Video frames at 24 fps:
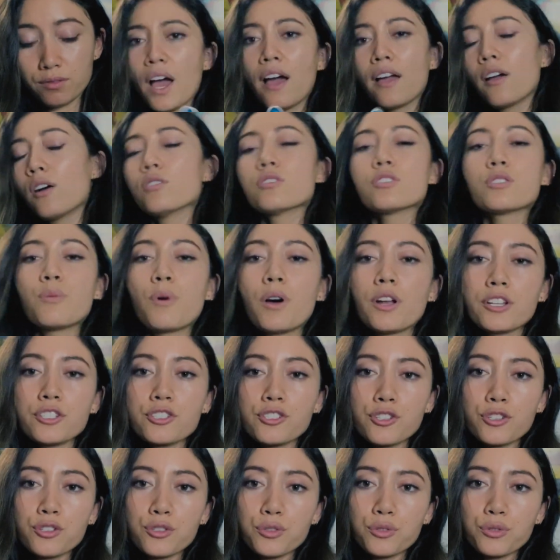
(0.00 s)
I also
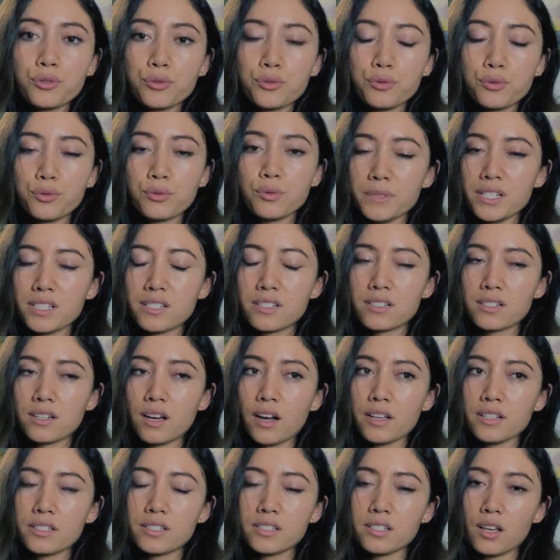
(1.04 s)
wanted to
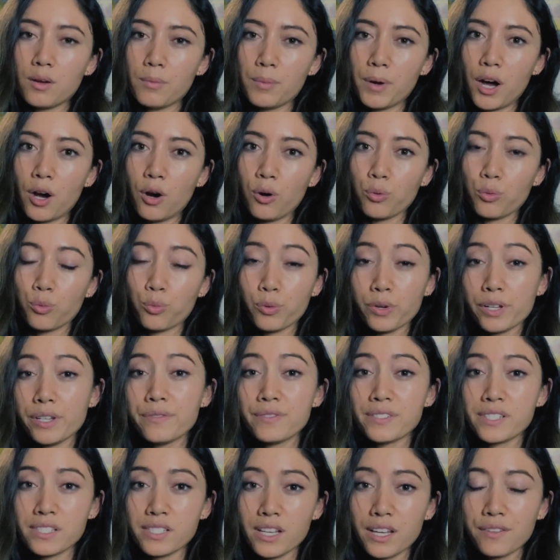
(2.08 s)
discuss about
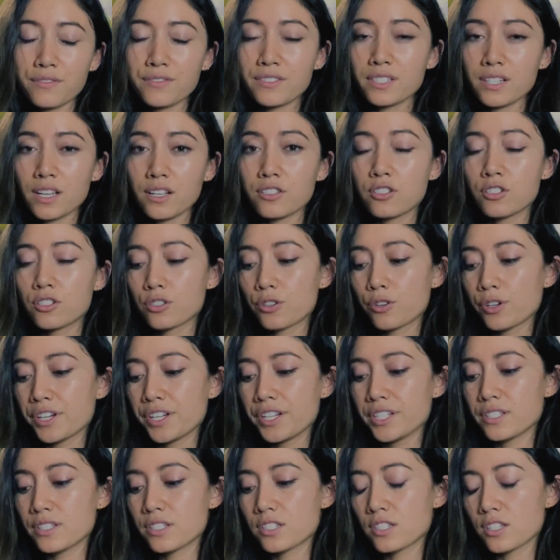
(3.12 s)
reef safe
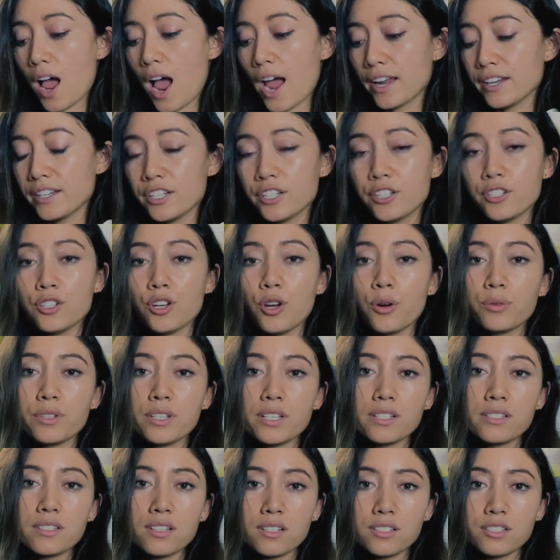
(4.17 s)
sunscreens. I didn't know
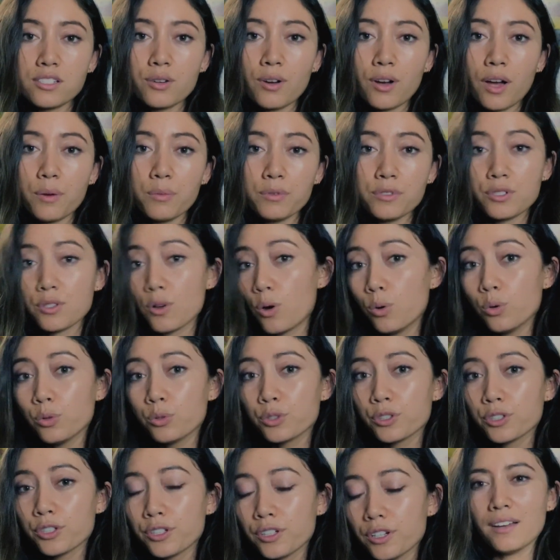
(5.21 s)
this until I was
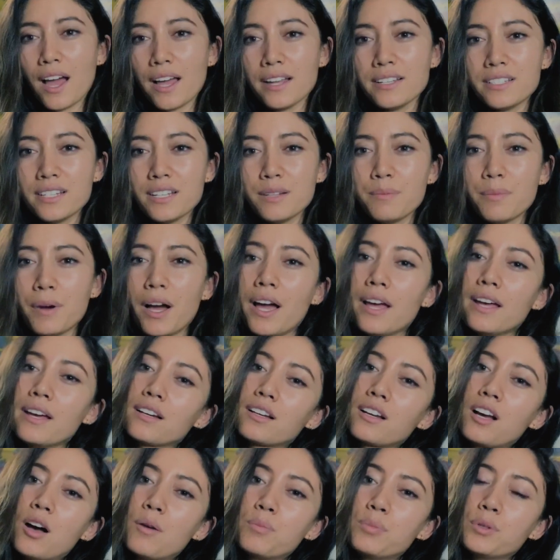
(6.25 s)
older. I did buy a
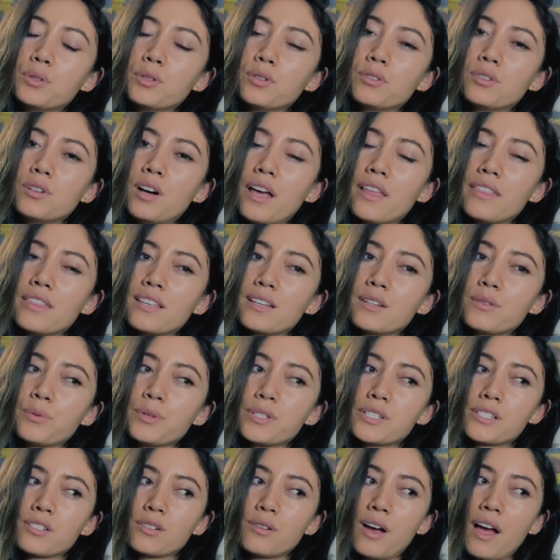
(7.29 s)
couple. I think
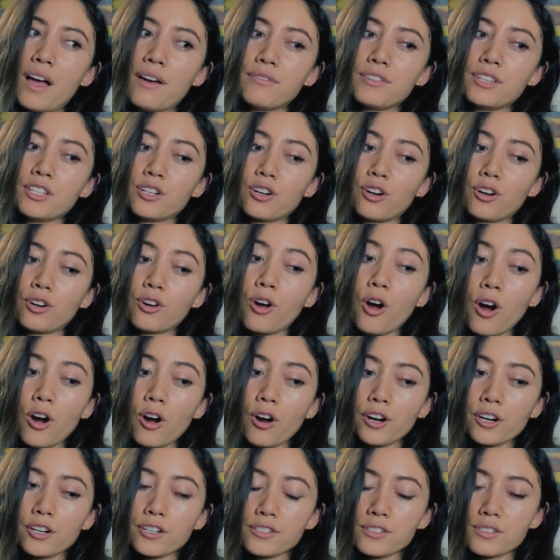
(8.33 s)
we still have it in our
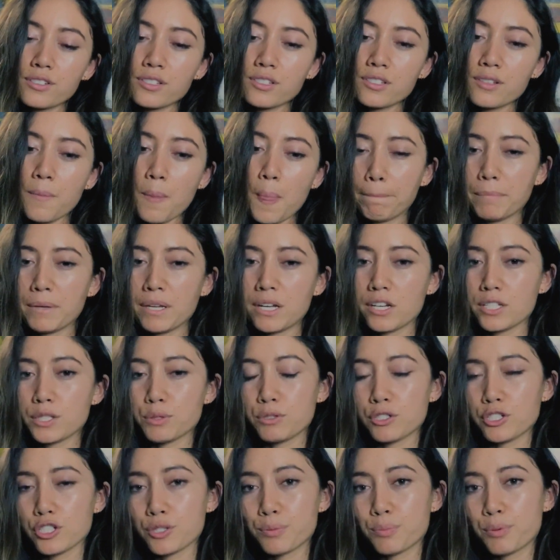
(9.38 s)
cars because
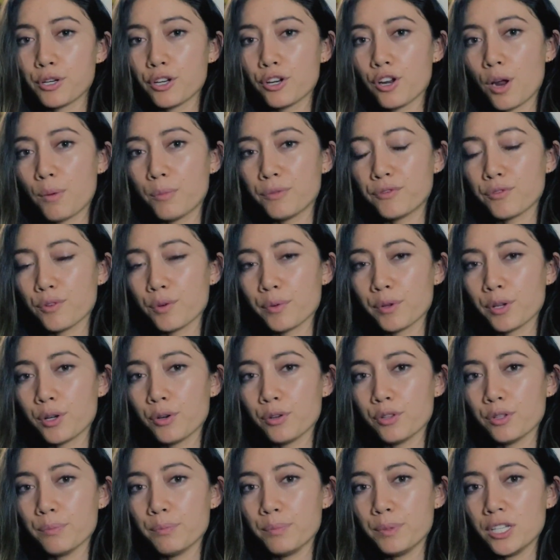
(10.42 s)
we just put it on before we go
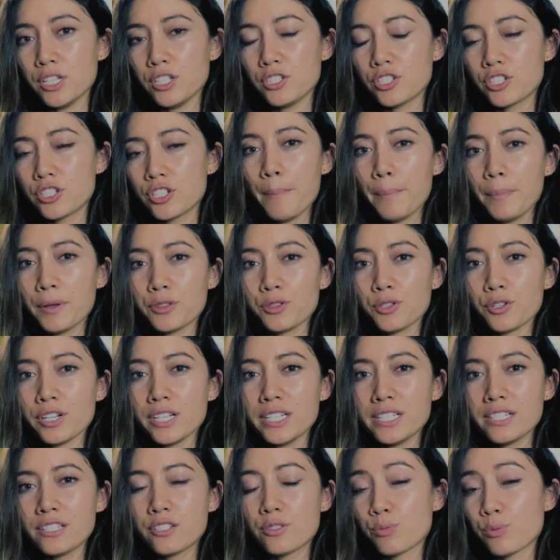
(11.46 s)
to the beach. But there
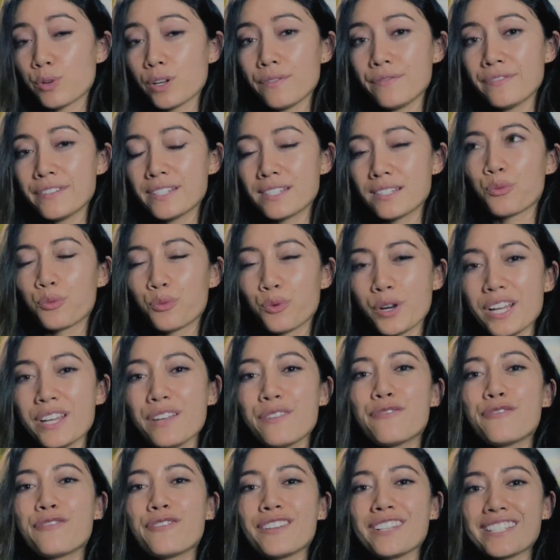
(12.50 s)
is reef,
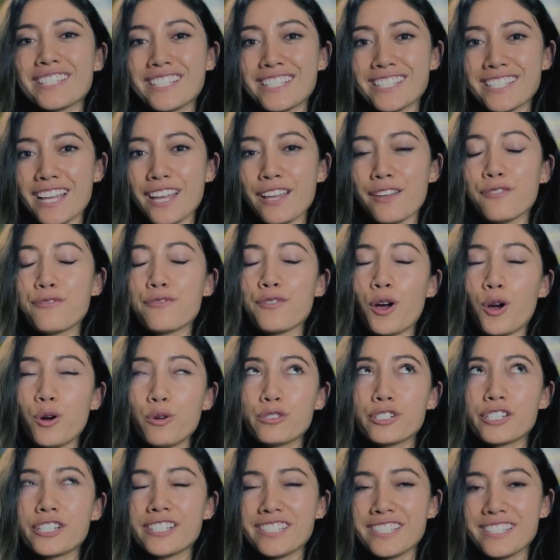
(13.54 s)
reef safe,
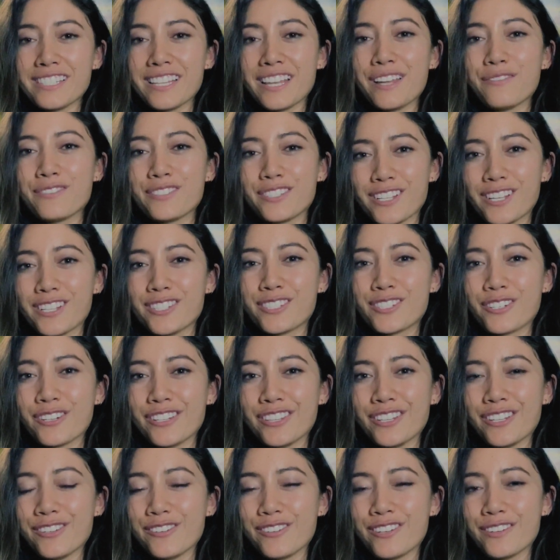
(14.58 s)
ocean safe
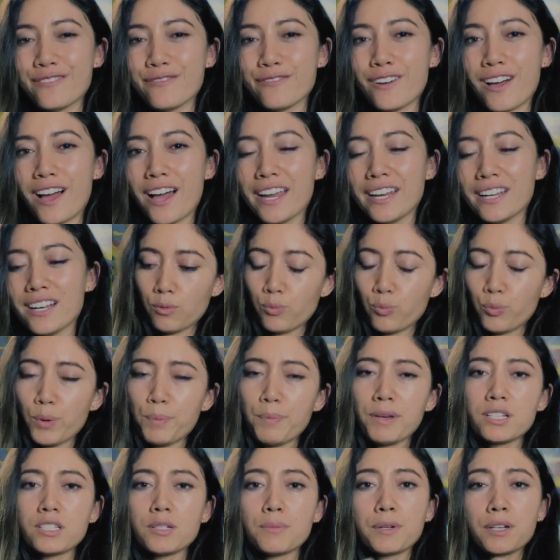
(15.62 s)
sunscreen that you can find. We
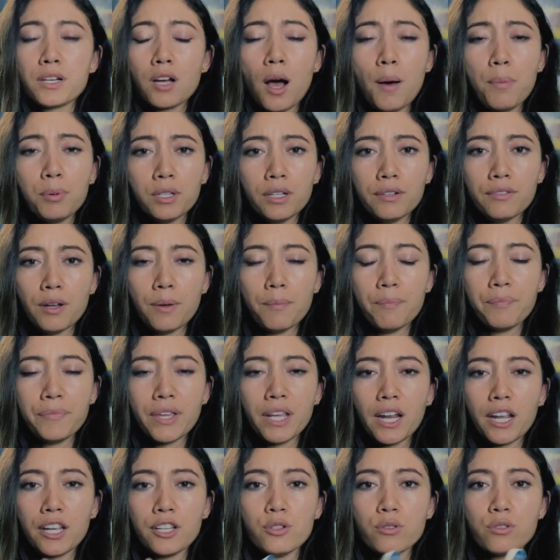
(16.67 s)
picked a couple of them
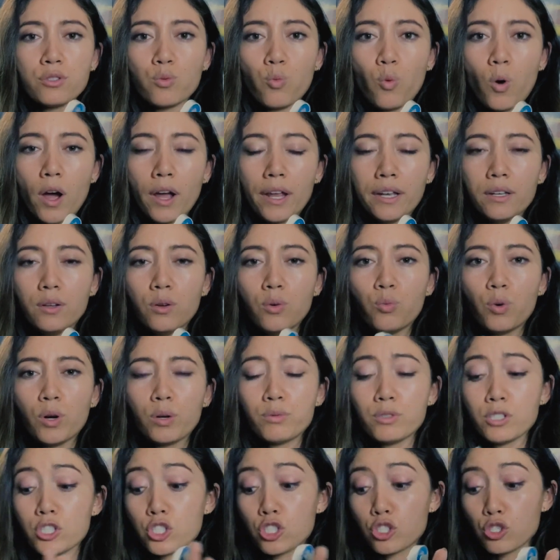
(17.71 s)
and I used one.
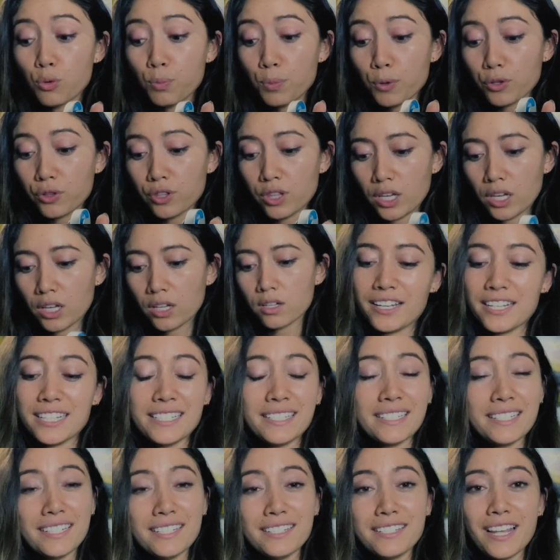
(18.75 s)
One was super thick.
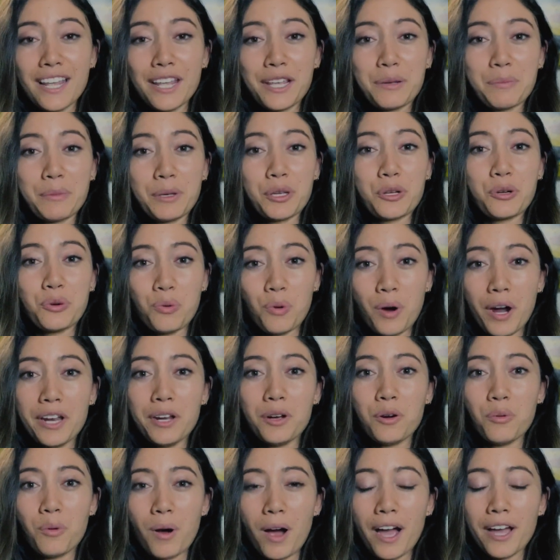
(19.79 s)
It did take me quite
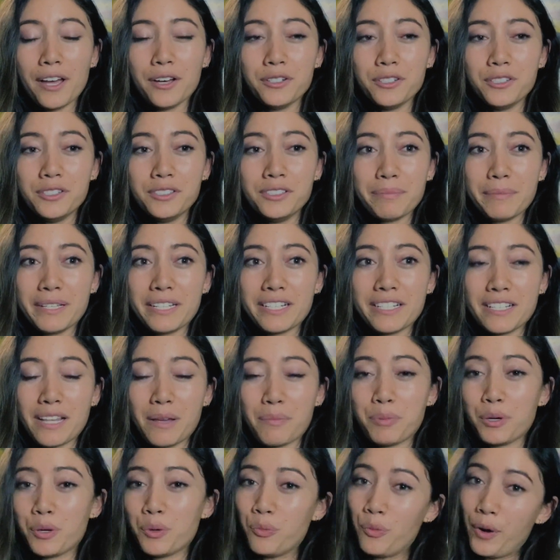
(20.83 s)
a while because I
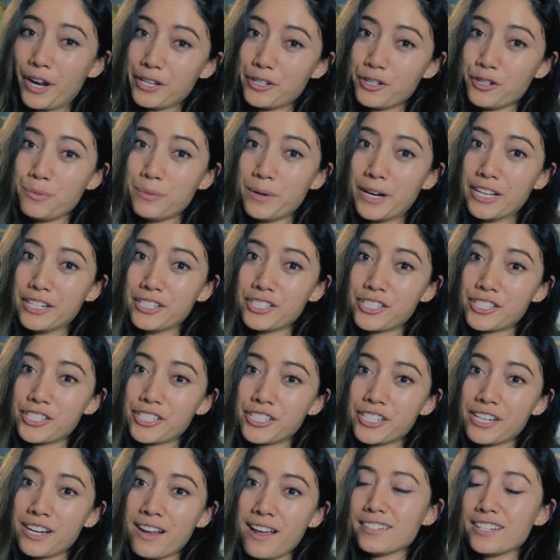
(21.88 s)
put way too
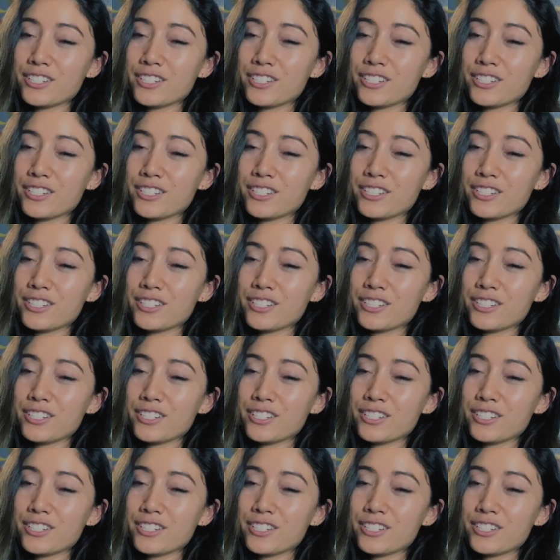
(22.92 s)
much.